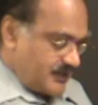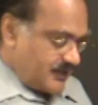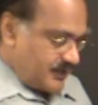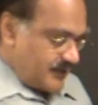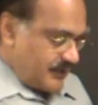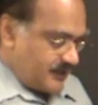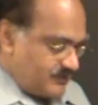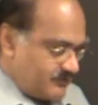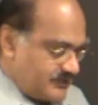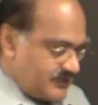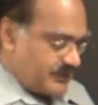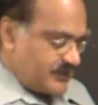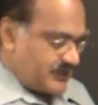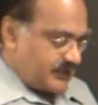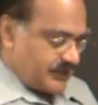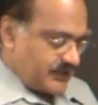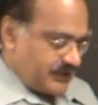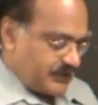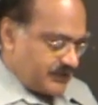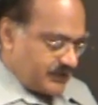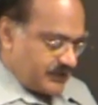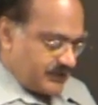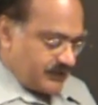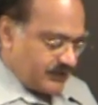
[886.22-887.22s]
And we
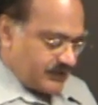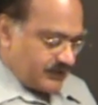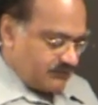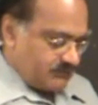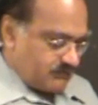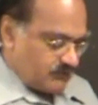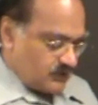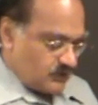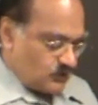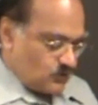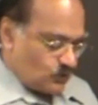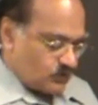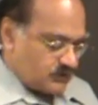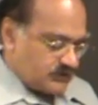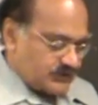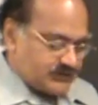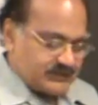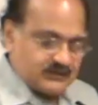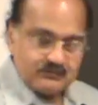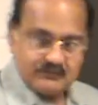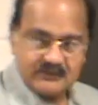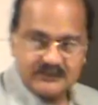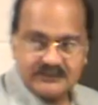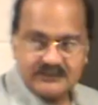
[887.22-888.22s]
looked at
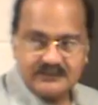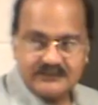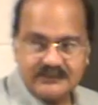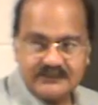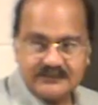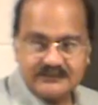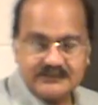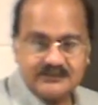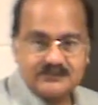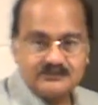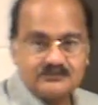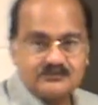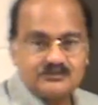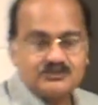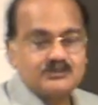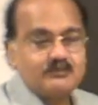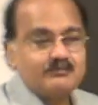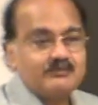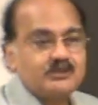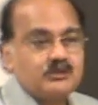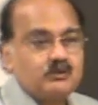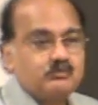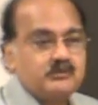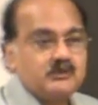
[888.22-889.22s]
some other data.
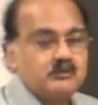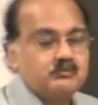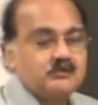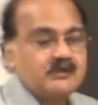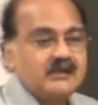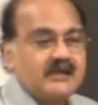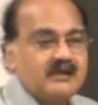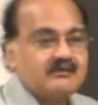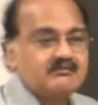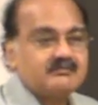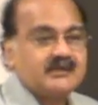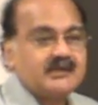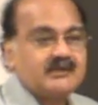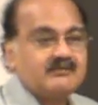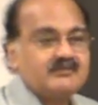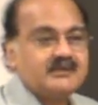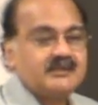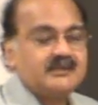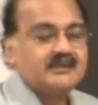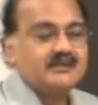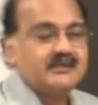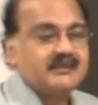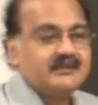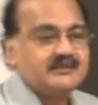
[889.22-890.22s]
Some other people have
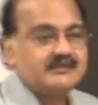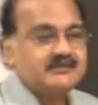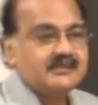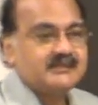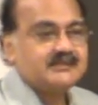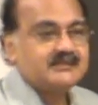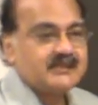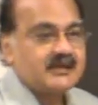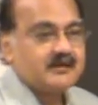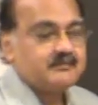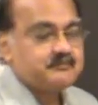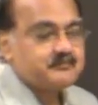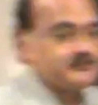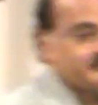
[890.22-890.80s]
given data.